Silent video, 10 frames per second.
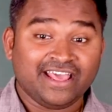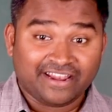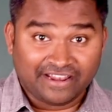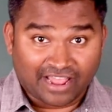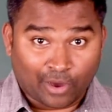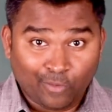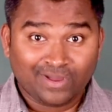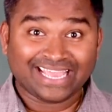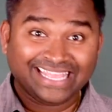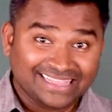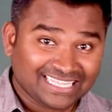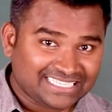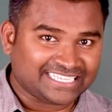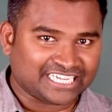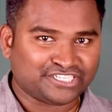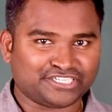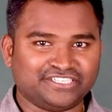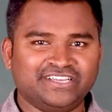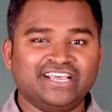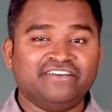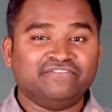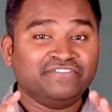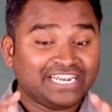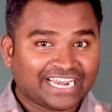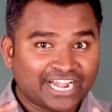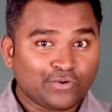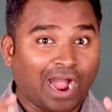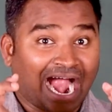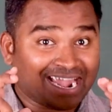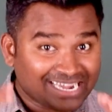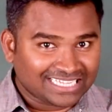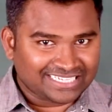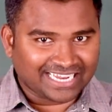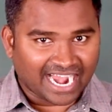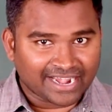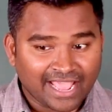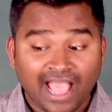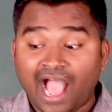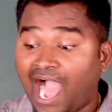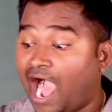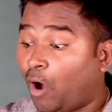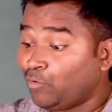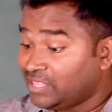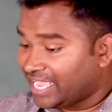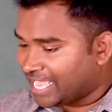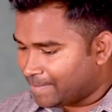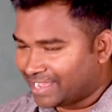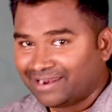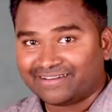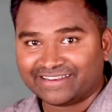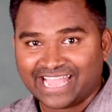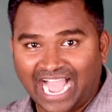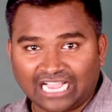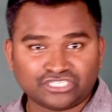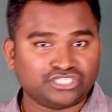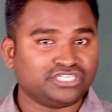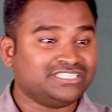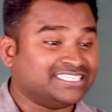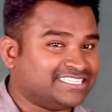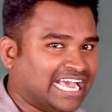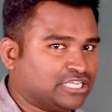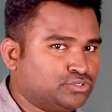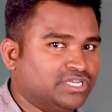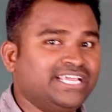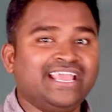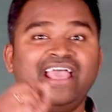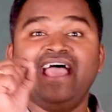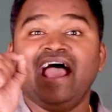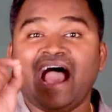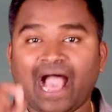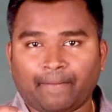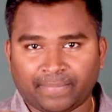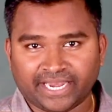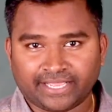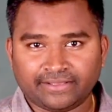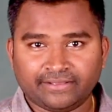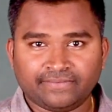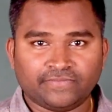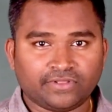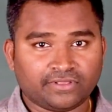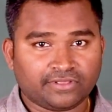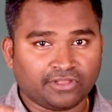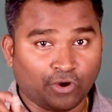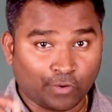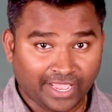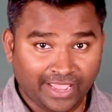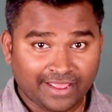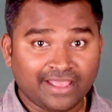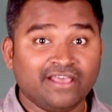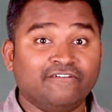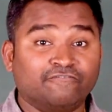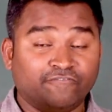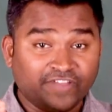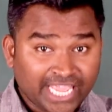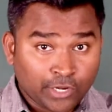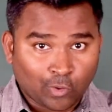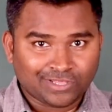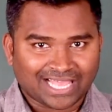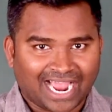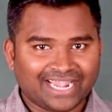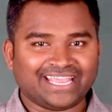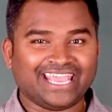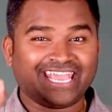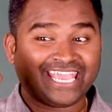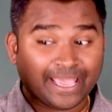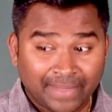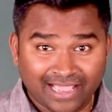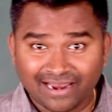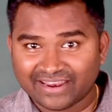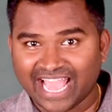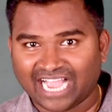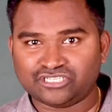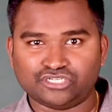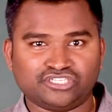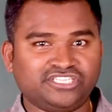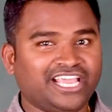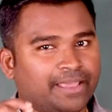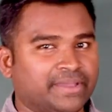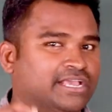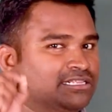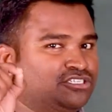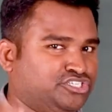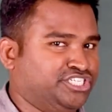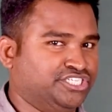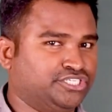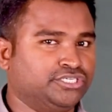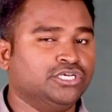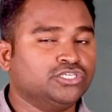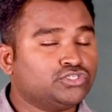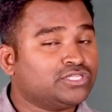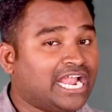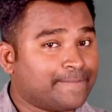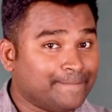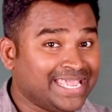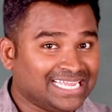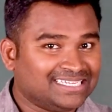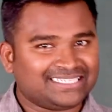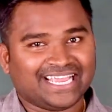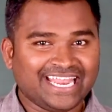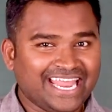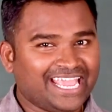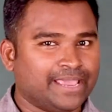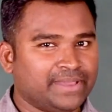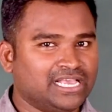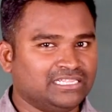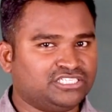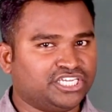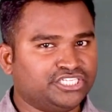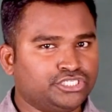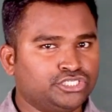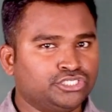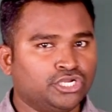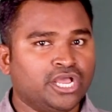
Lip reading: Now, in this session, we will try to understand how the chemical reaction is actually happening. Okay, we know that a chemical reaction is a chemical change. So that means in a chemical change,